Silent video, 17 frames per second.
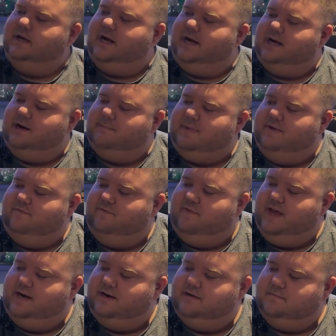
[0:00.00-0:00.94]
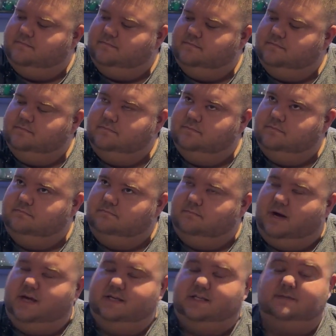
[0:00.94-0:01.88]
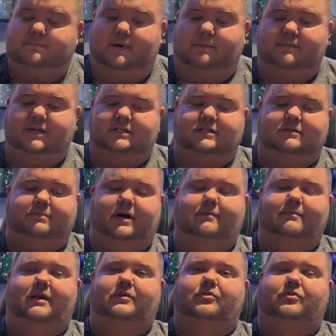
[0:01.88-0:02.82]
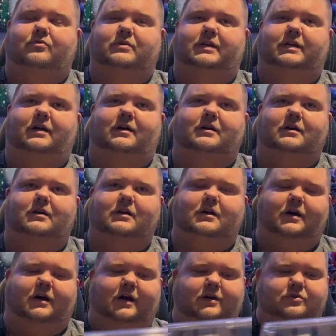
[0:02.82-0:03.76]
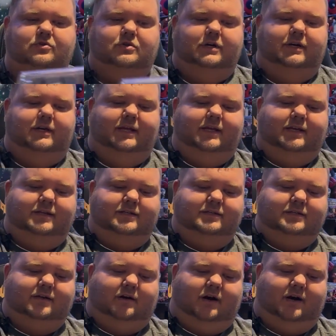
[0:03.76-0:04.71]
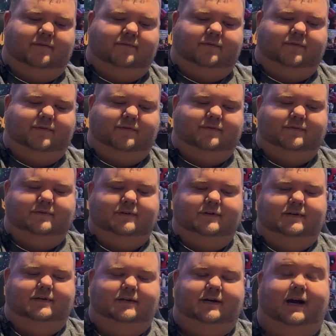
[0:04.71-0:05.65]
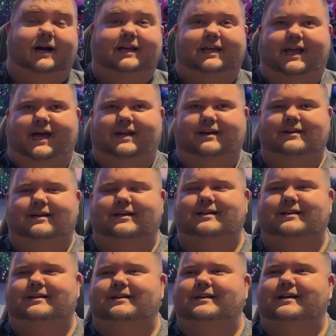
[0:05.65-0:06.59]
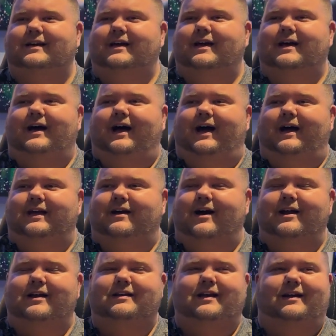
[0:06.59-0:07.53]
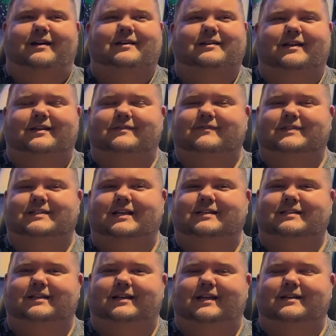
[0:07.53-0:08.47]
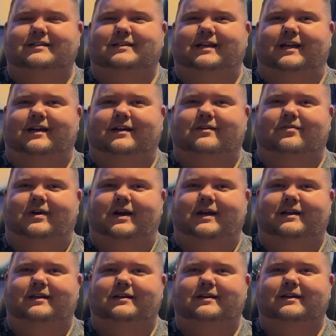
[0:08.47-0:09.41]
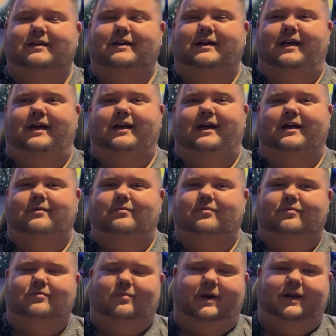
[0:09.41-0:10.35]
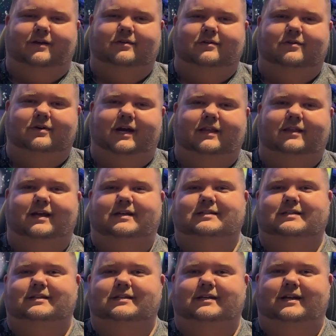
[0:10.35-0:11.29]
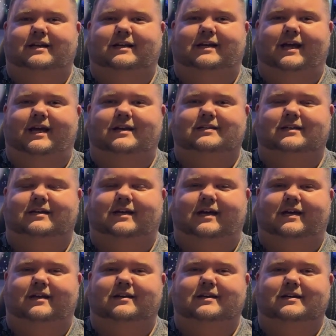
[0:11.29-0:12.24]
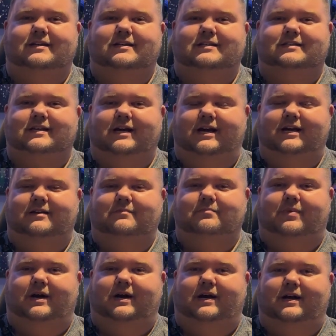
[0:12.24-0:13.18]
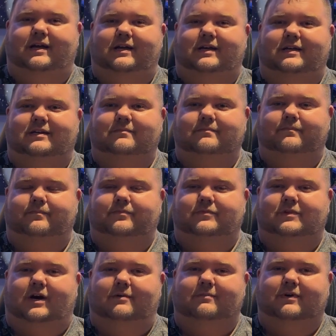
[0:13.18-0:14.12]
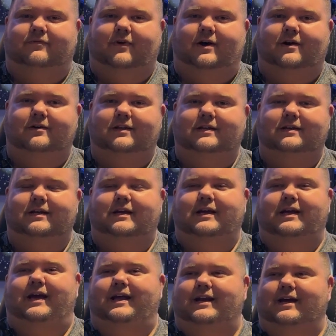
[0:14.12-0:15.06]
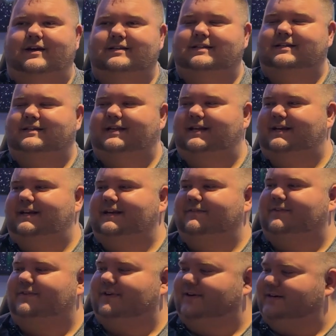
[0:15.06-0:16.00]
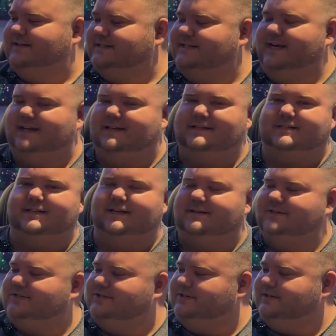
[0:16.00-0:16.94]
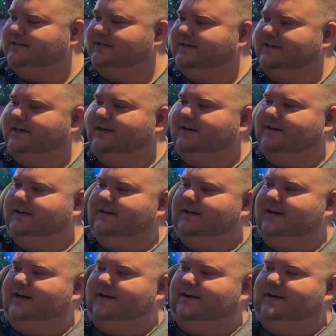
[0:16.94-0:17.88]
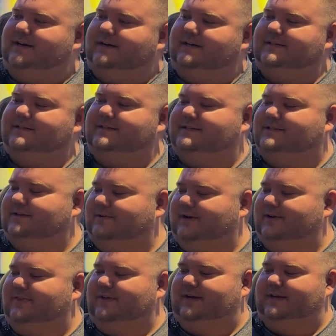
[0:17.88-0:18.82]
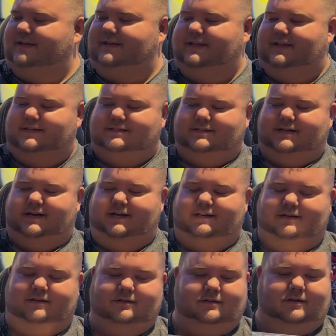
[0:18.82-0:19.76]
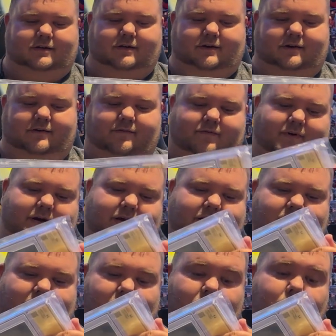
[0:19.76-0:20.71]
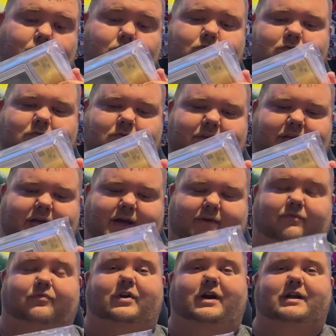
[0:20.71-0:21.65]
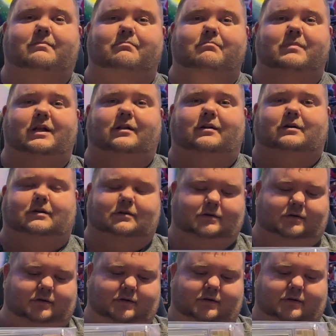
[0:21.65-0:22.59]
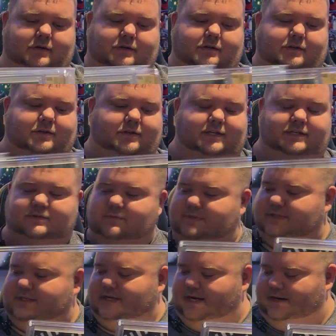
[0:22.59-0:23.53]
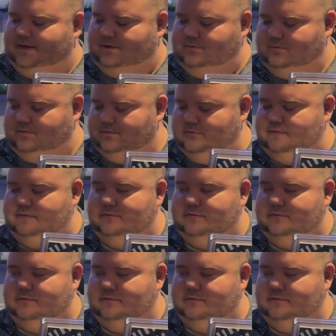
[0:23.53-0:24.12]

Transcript: I got my Venom, my Amazing Spider-Man 300. It is off again. I sent it in to get graded. I got a regular grade, then I sent it in again to get signed by Todd McFarlane, and I sent it in for a second signature. So I think that's kind of funny. Oh, yeah, Frank Miller. This one's kind of cool.